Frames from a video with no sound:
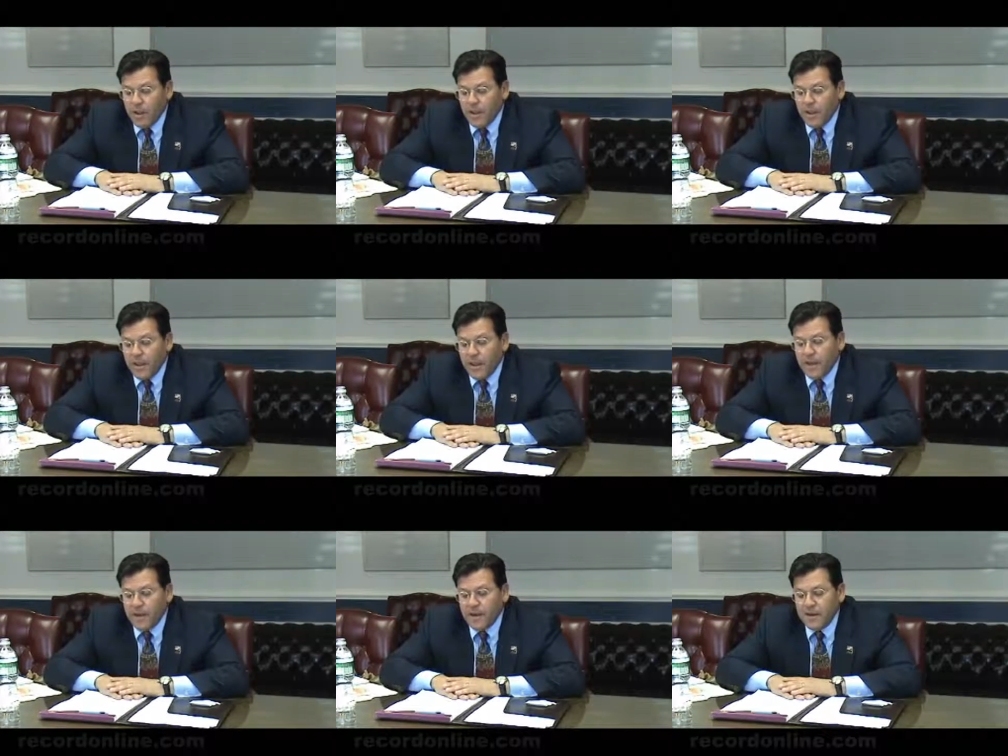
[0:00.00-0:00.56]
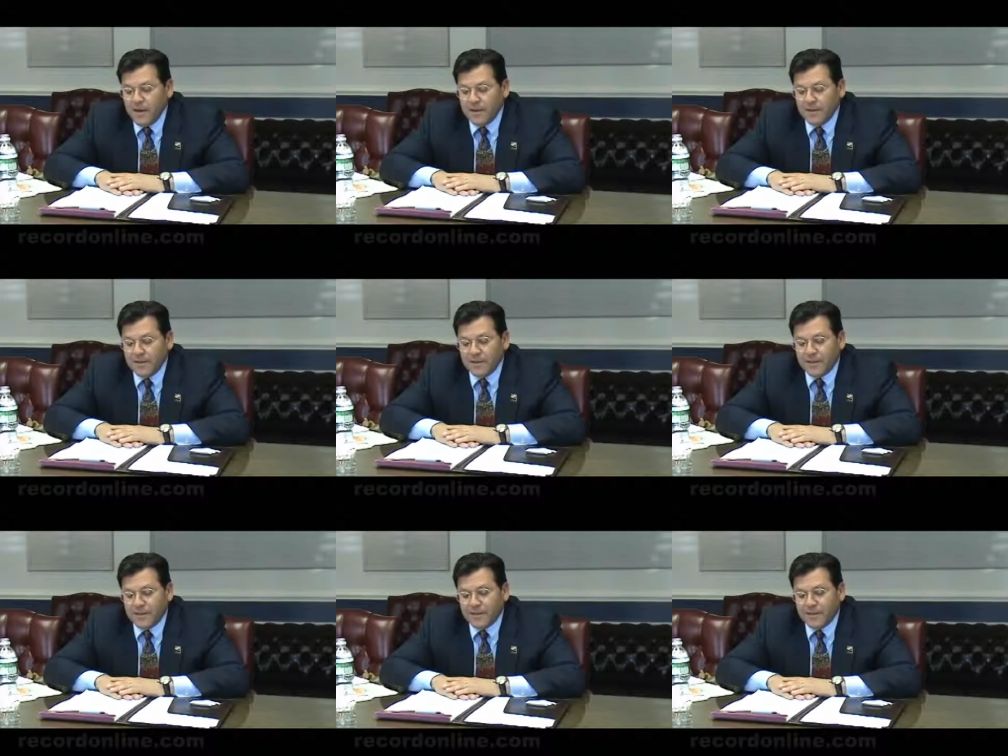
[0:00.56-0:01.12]
then
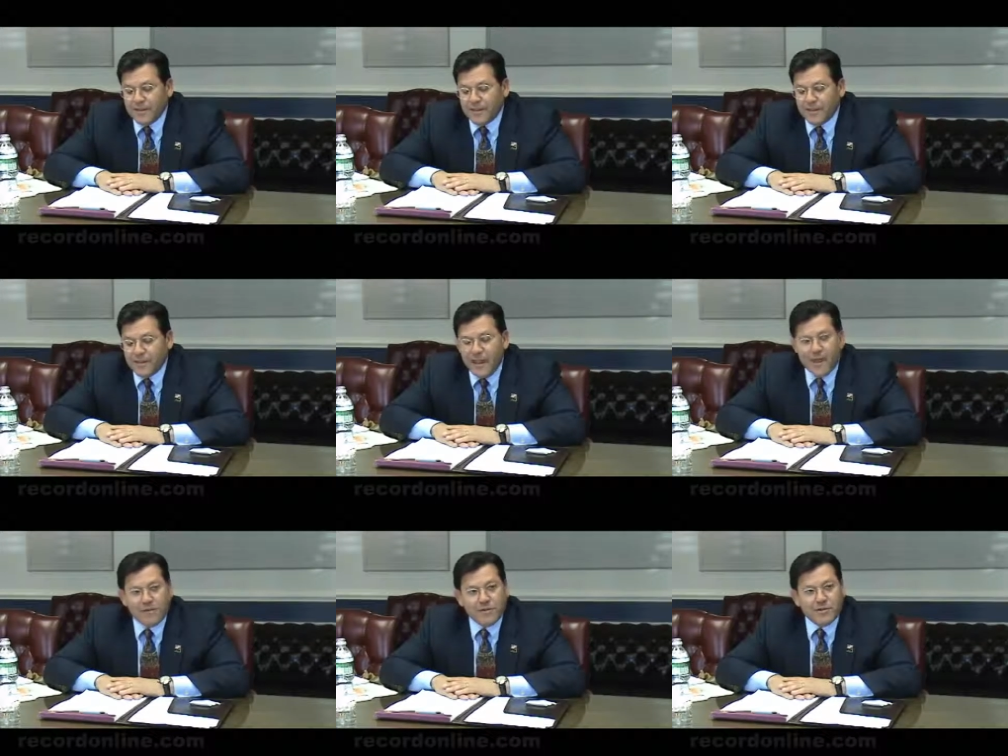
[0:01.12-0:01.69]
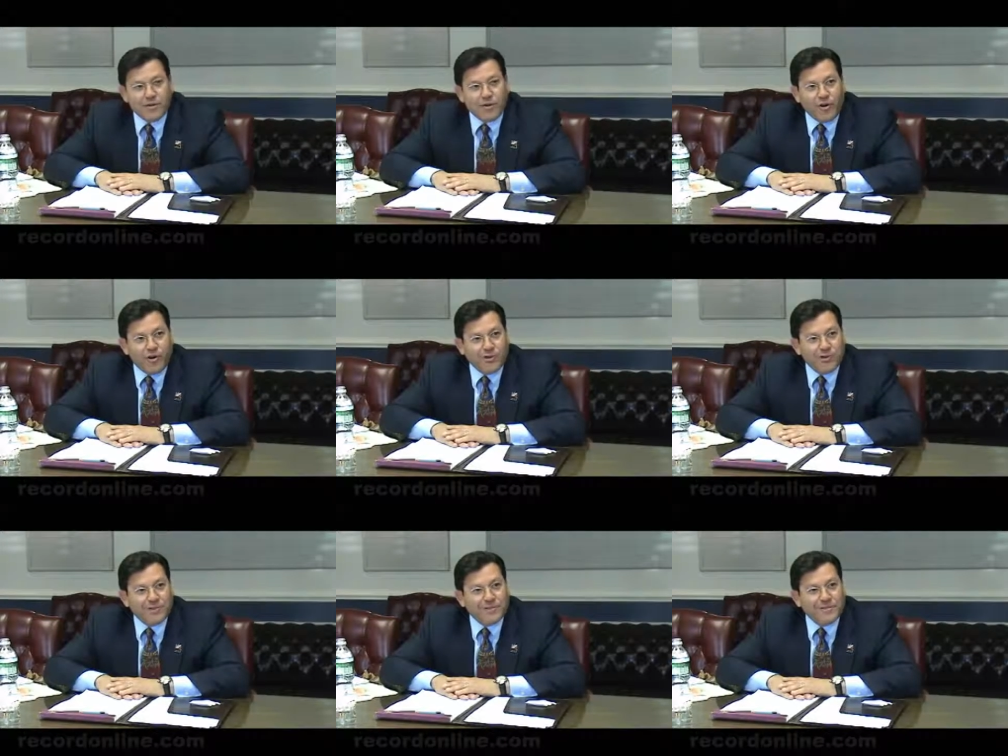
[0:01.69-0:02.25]
came the
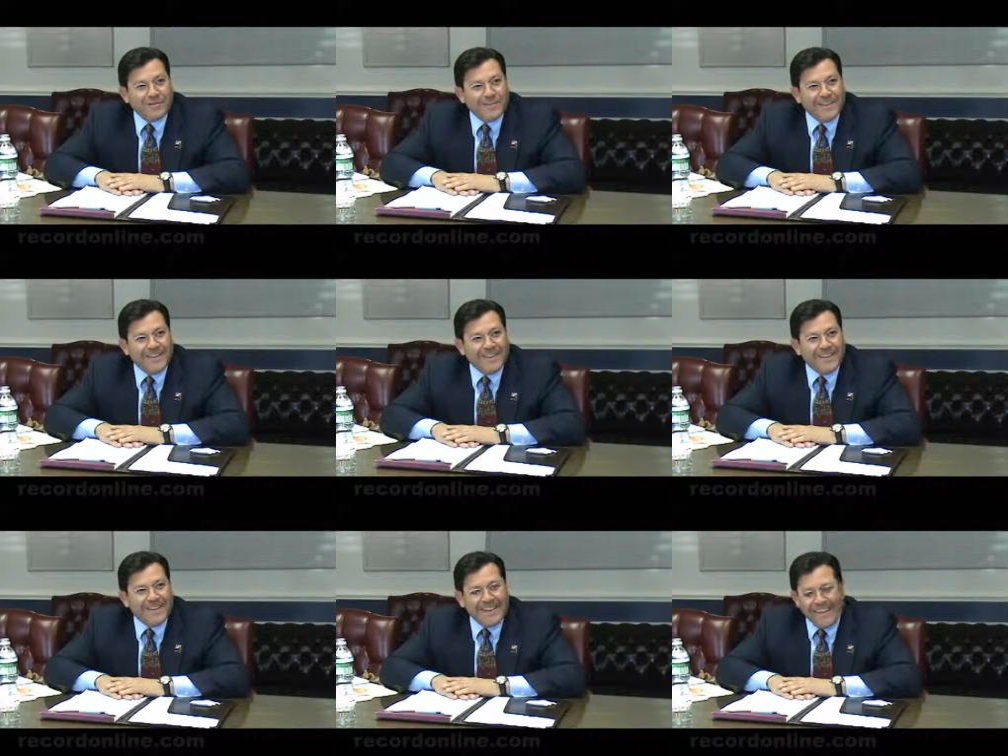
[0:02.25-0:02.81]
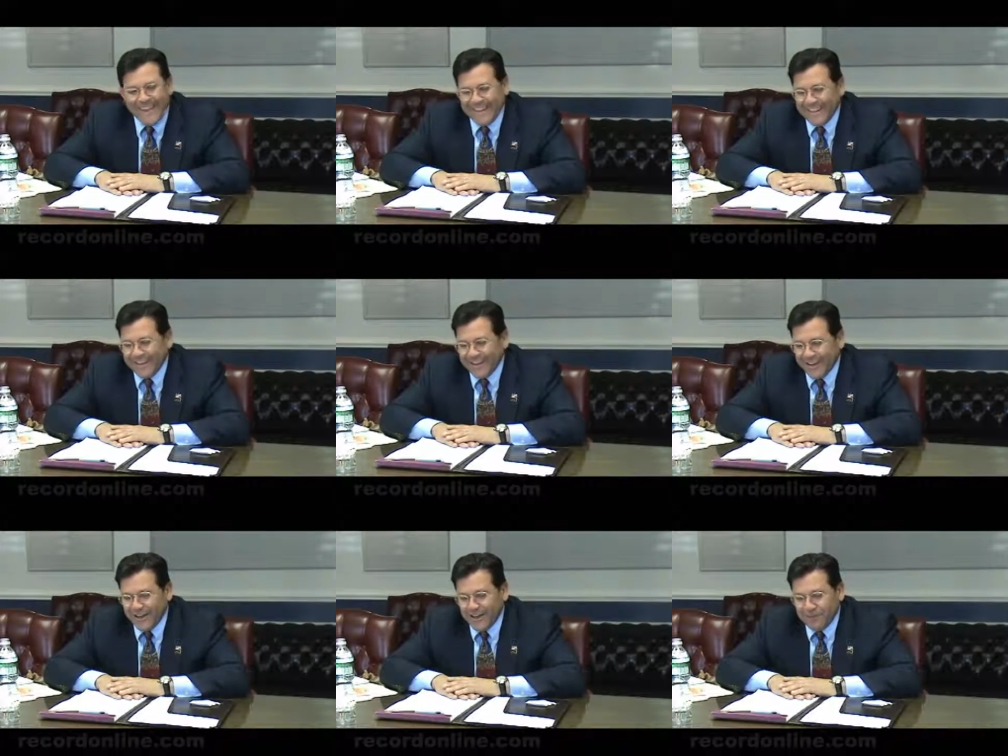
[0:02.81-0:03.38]
charter,
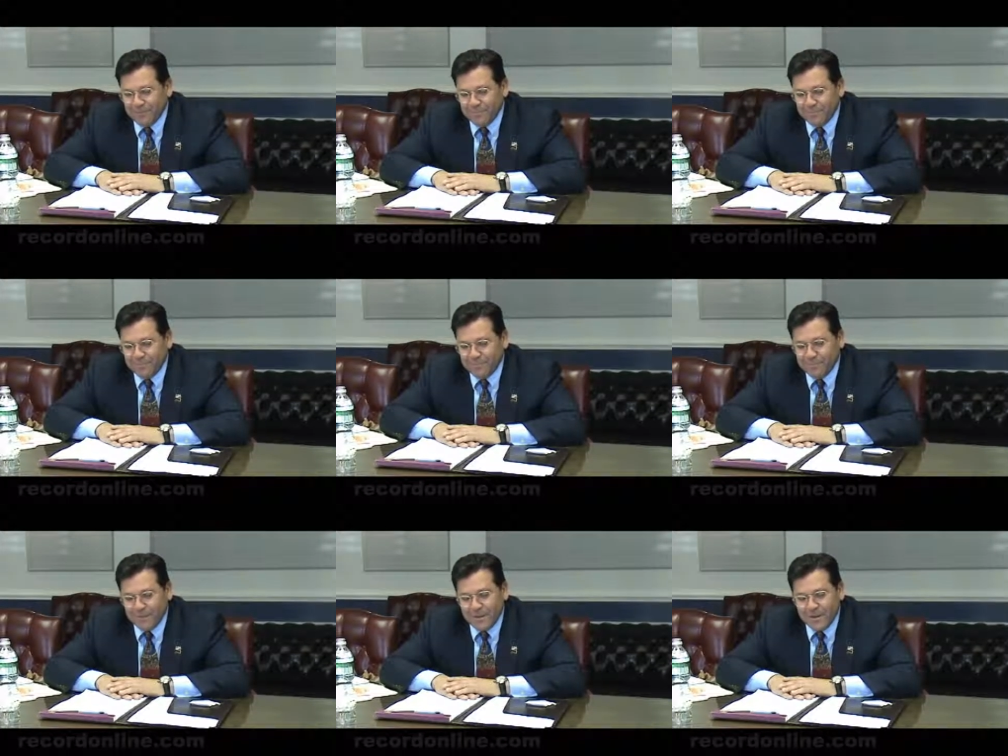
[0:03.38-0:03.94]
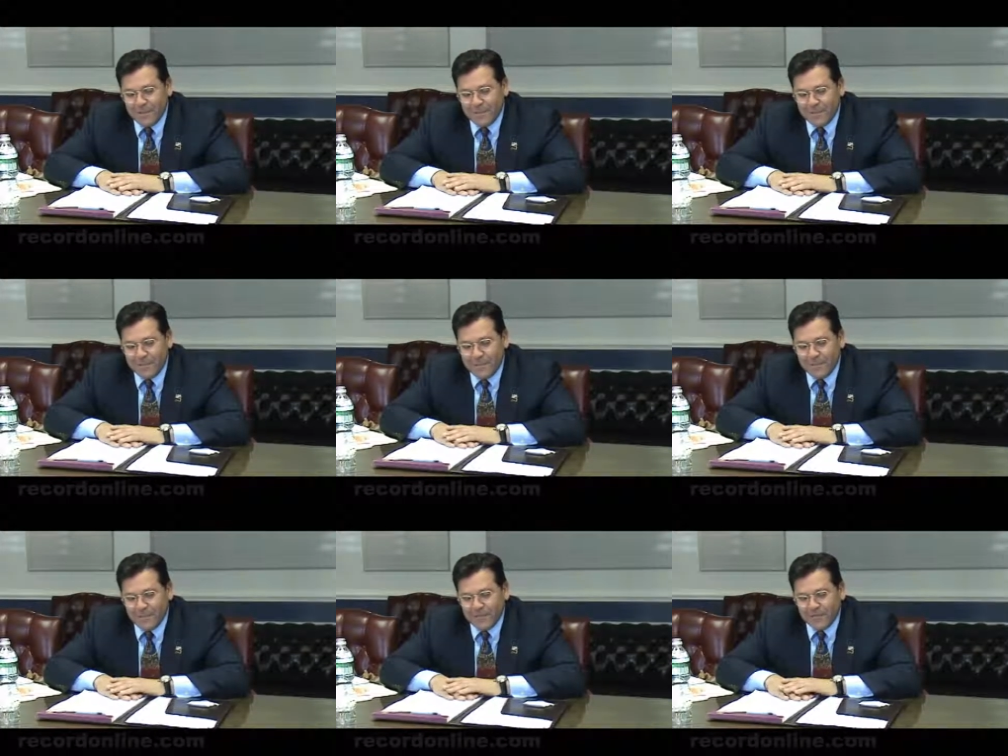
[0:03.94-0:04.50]
and um,
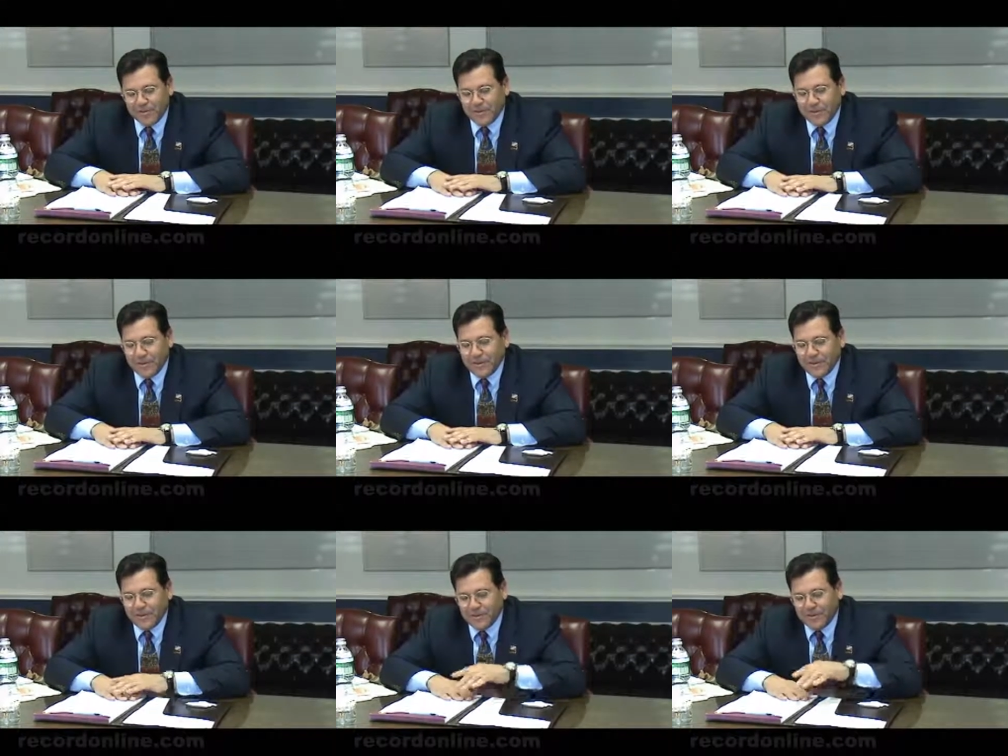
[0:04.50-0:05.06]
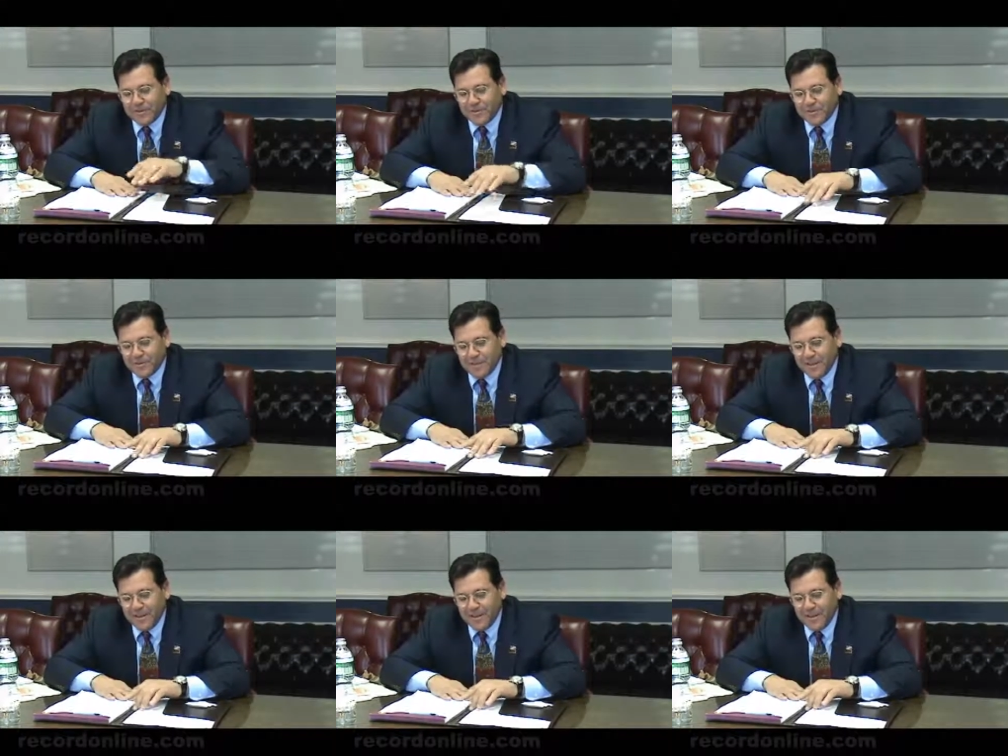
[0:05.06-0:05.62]
people said uh, to
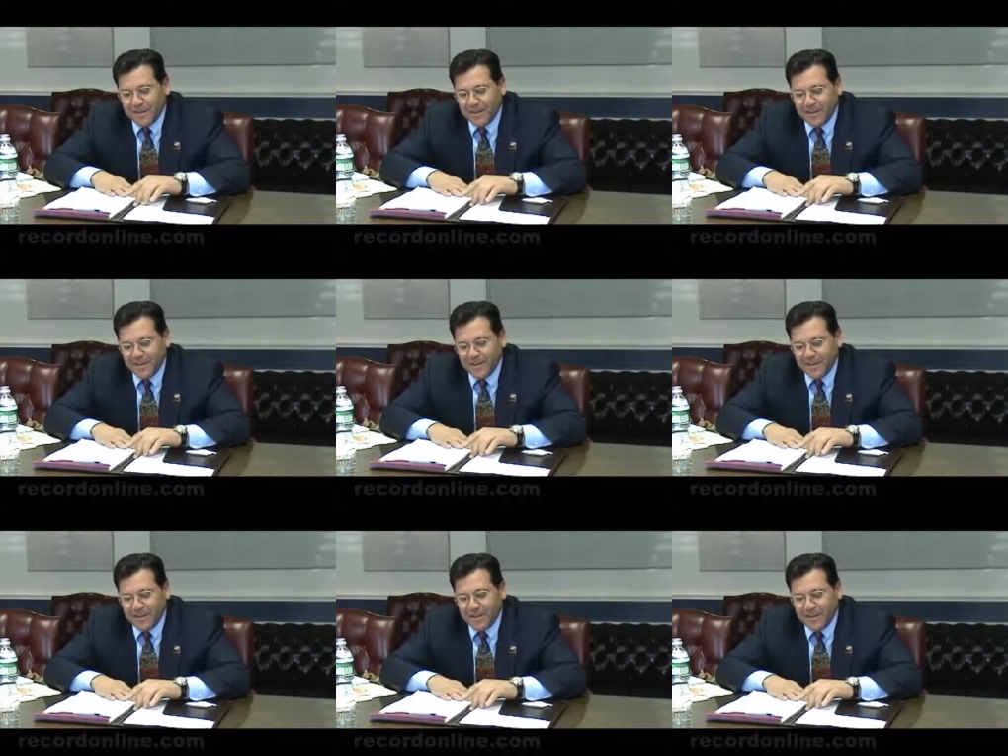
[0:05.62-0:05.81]
me,